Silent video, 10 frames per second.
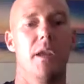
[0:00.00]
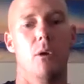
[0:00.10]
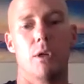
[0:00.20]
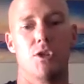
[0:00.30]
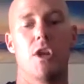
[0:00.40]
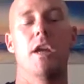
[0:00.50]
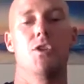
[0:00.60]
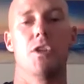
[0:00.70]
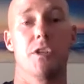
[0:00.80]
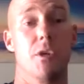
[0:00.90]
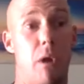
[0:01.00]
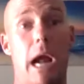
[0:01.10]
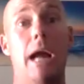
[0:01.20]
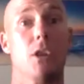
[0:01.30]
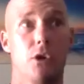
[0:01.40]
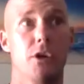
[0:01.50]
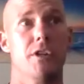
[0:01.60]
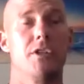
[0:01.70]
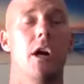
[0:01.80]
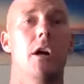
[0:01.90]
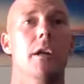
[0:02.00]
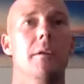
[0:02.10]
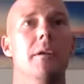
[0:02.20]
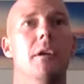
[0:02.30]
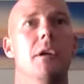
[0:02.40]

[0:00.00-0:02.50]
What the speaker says: What changes, and what I learned a ton,